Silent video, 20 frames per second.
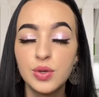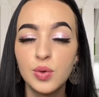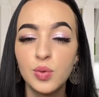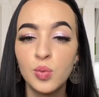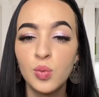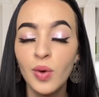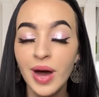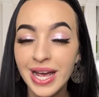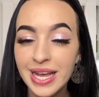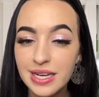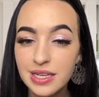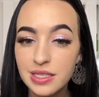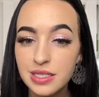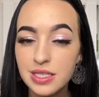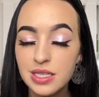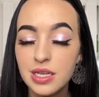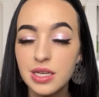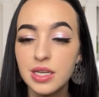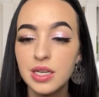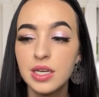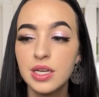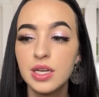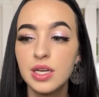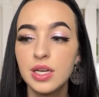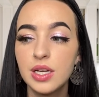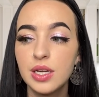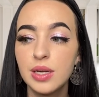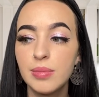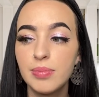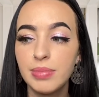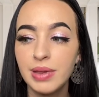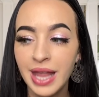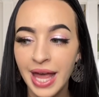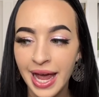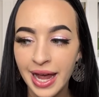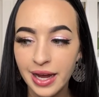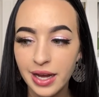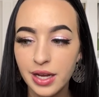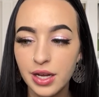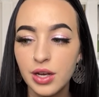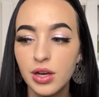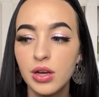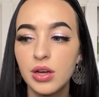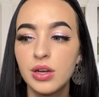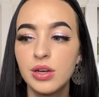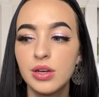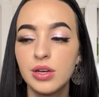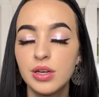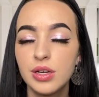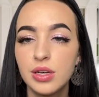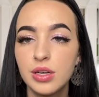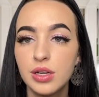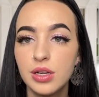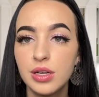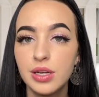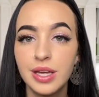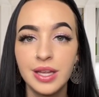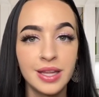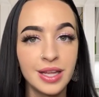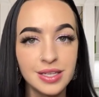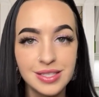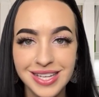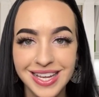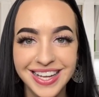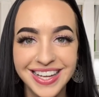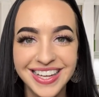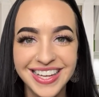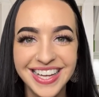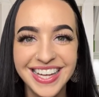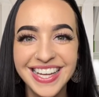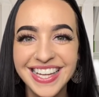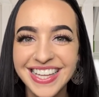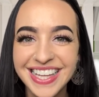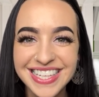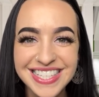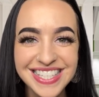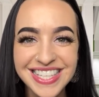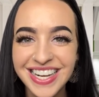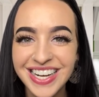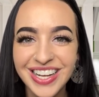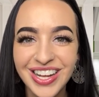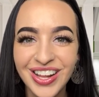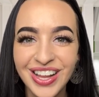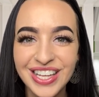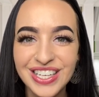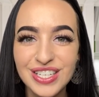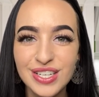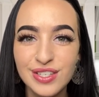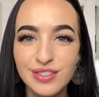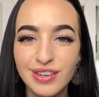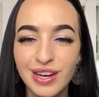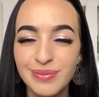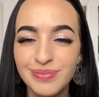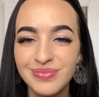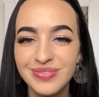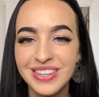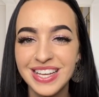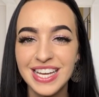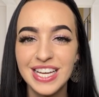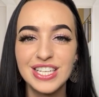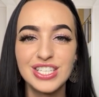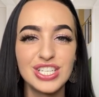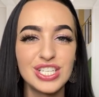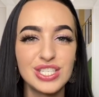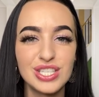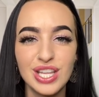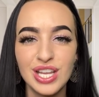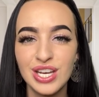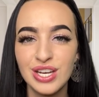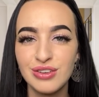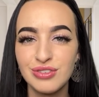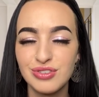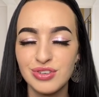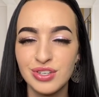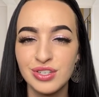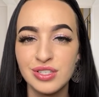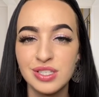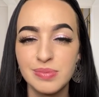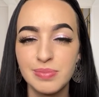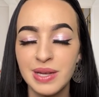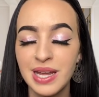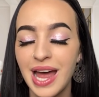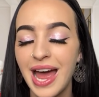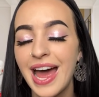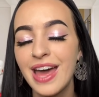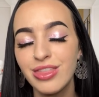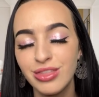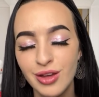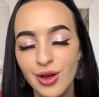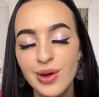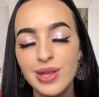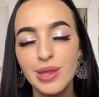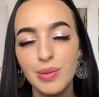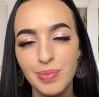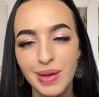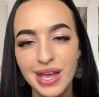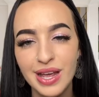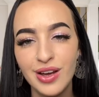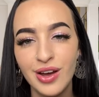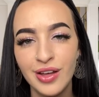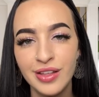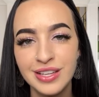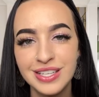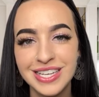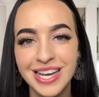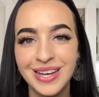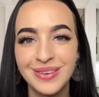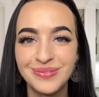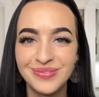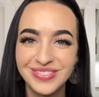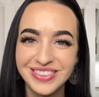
white, black, and that's it. That's literally all I choose from. Just the neutrals, but I throw in the pink all the time.